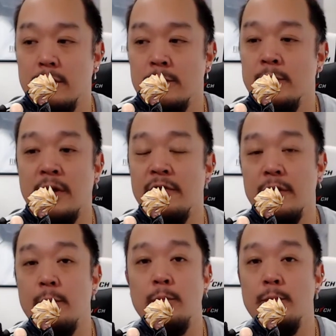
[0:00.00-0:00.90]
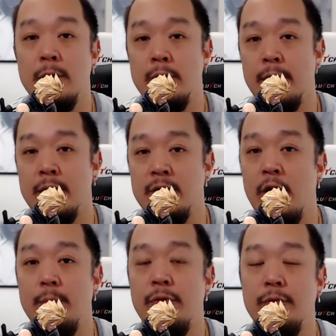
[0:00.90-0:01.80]
Definitely one of my
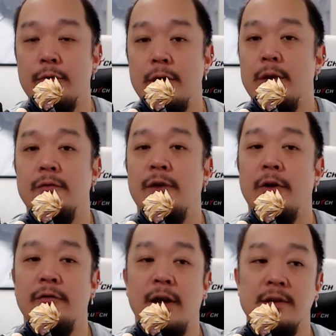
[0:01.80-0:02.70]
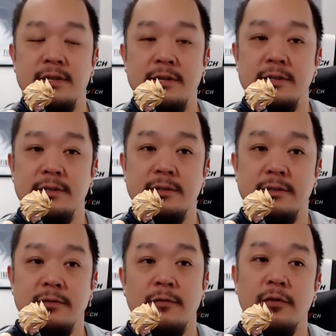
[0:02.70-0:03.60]
top 3 Final
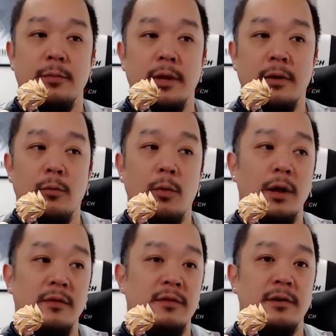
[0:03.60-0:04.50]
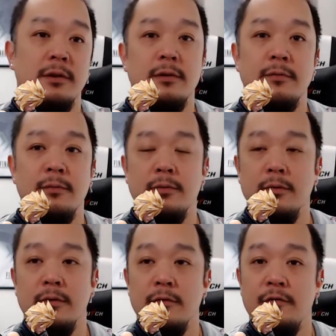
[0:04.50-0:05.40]
Fantasies from like 1 to
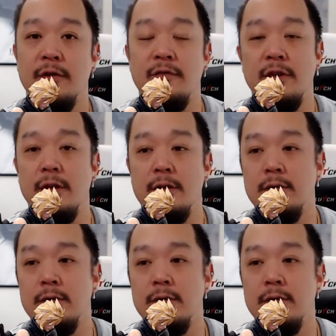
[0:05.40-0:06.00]
15.